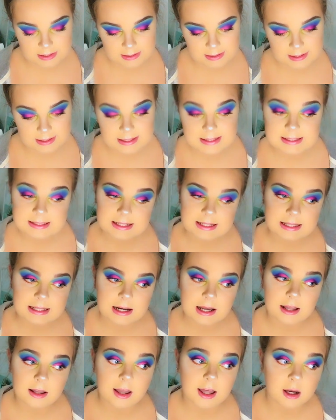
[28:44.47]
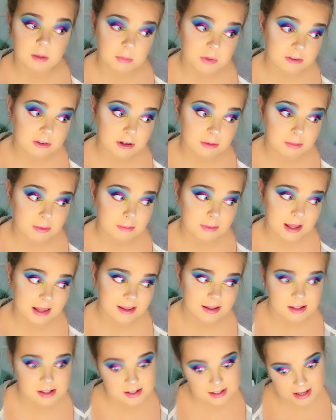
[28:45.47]
like I said, I like my rainbow
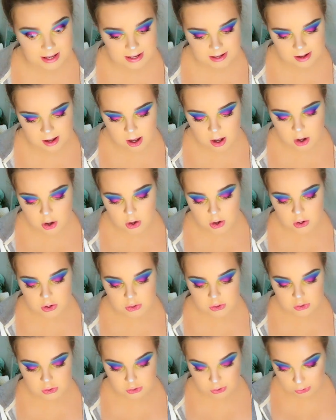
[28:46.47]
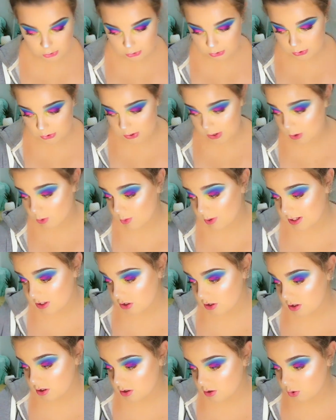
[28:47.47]
palettes, okay? So we
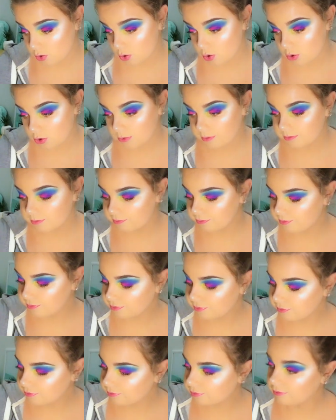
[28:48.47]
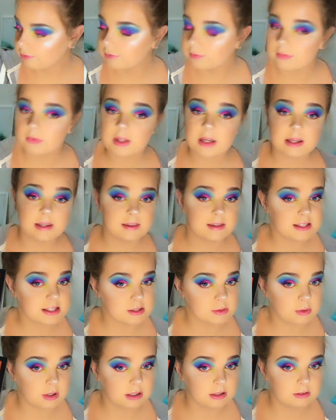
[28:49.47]
just saw
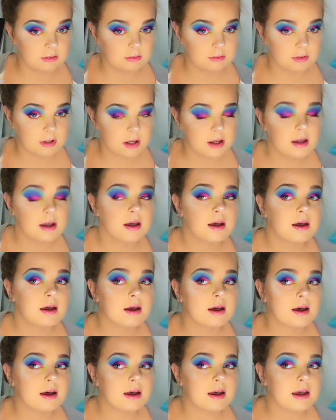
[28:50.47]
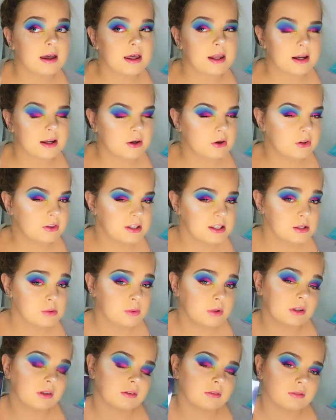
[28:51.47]
this one, and I got this
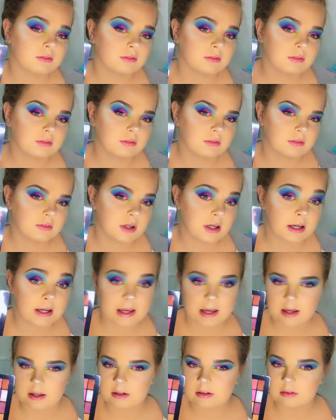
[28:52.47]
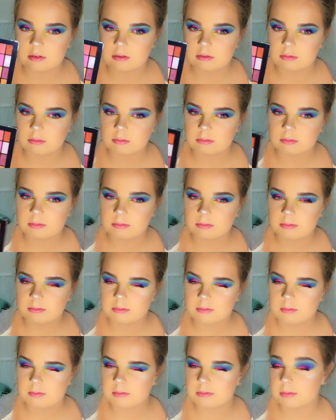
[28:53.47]
one, again,
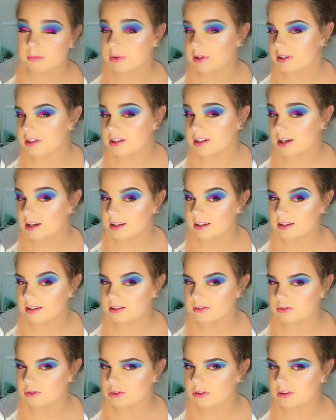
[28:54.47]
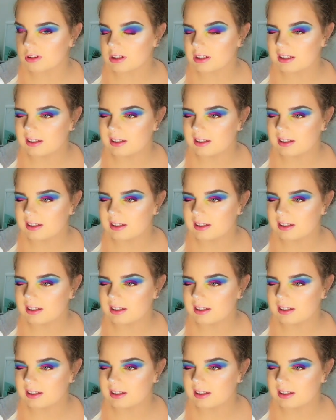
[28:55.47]
but slightly different.